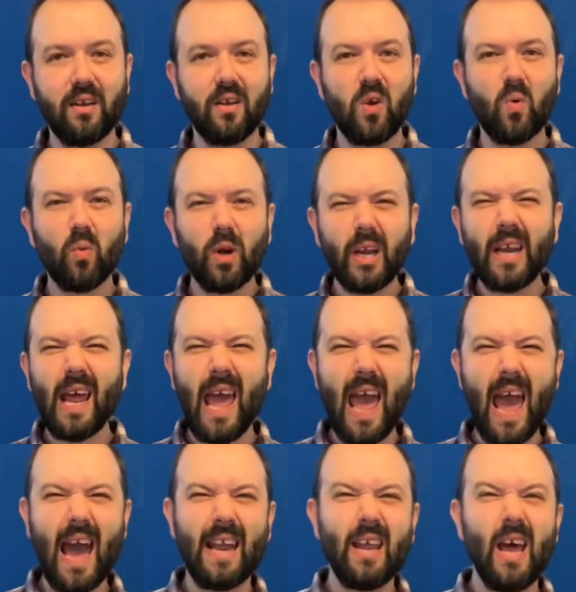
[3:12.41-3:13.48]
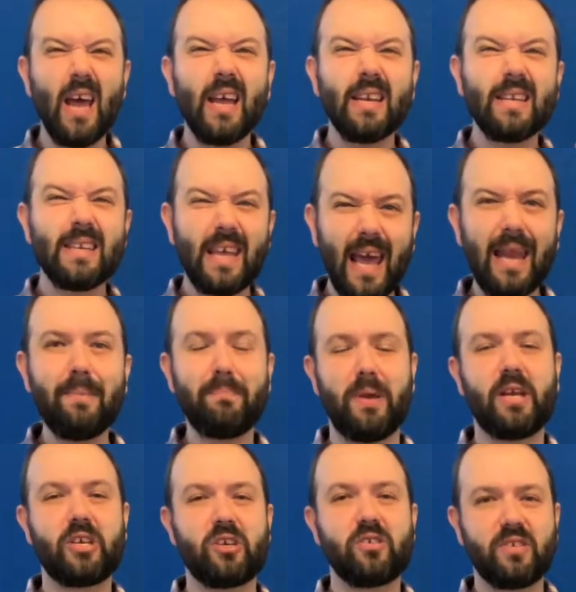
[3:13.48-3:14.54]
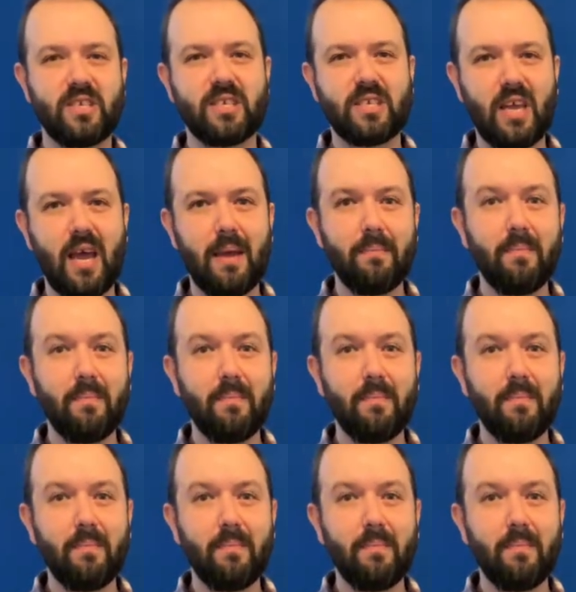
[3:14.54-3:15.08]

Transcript: We're going to add 10 pictures this time.